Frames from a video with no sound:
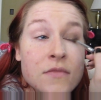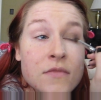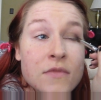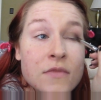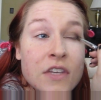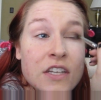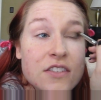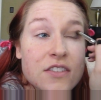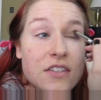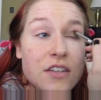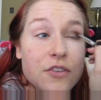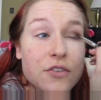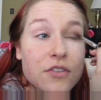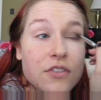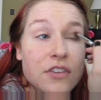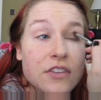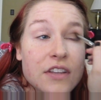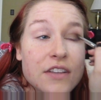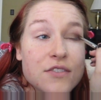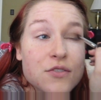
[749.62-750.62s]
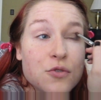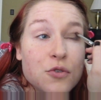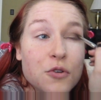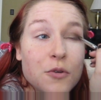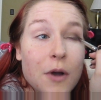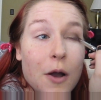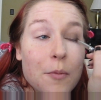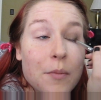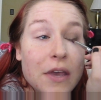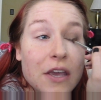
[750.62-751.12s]
That's the other thing that's cool
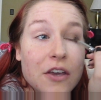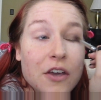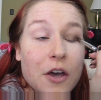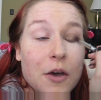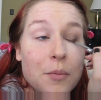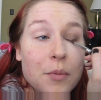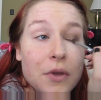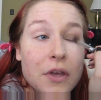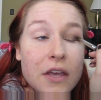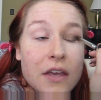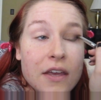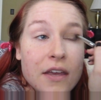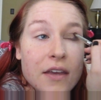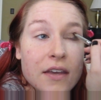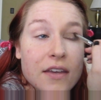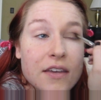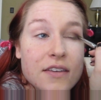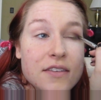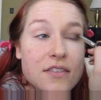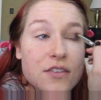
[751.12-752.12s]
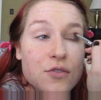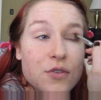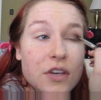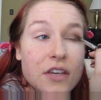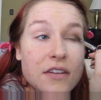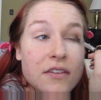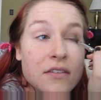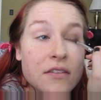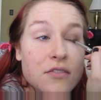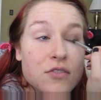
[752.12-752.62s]
about makeup, is you
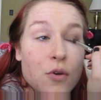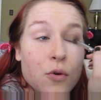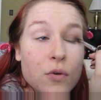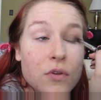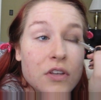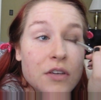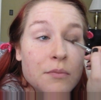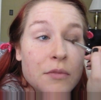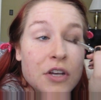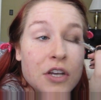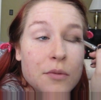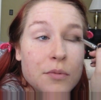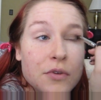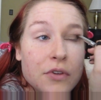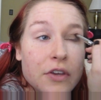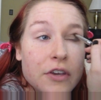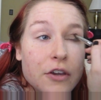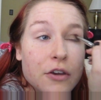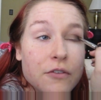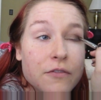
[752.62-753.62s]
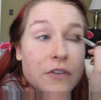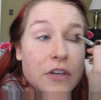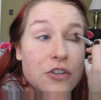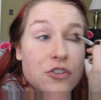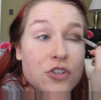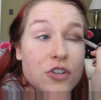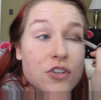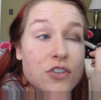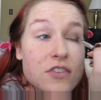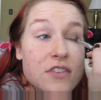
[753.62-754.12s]
can totally manipulate your
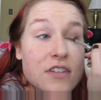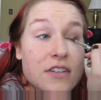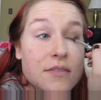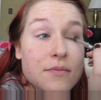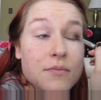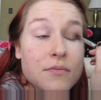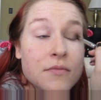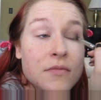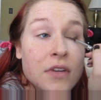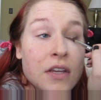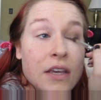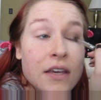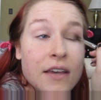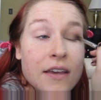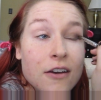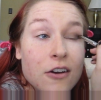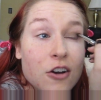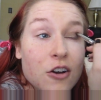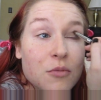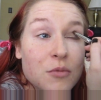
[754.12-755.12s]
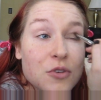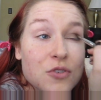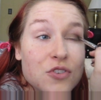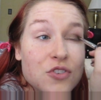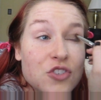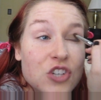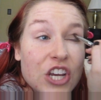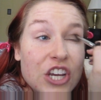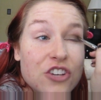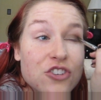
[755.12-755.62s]
features and almost
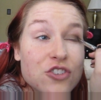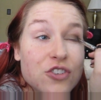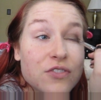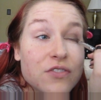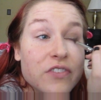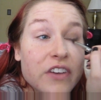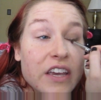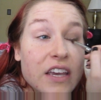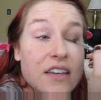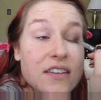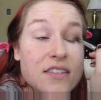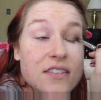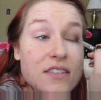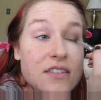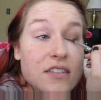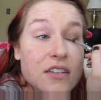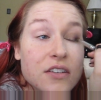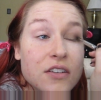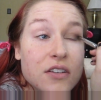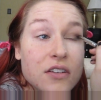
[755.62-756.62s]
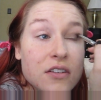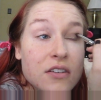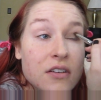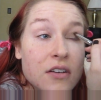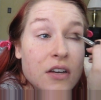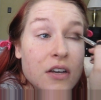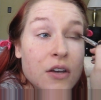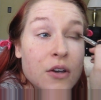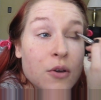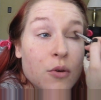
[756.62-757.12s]
change your face to
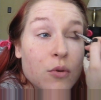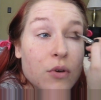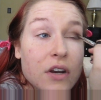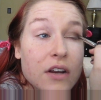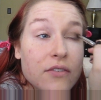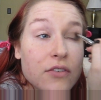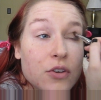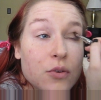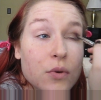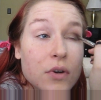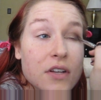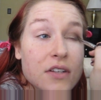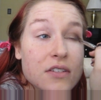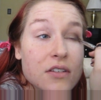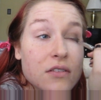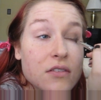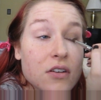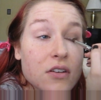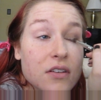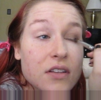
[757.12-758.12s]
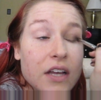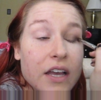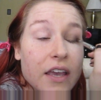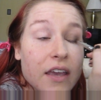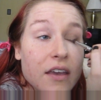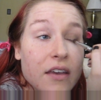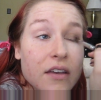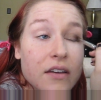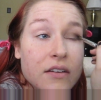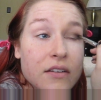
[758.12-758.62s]
whatever you want it to look
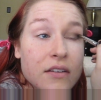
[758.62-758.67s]
like.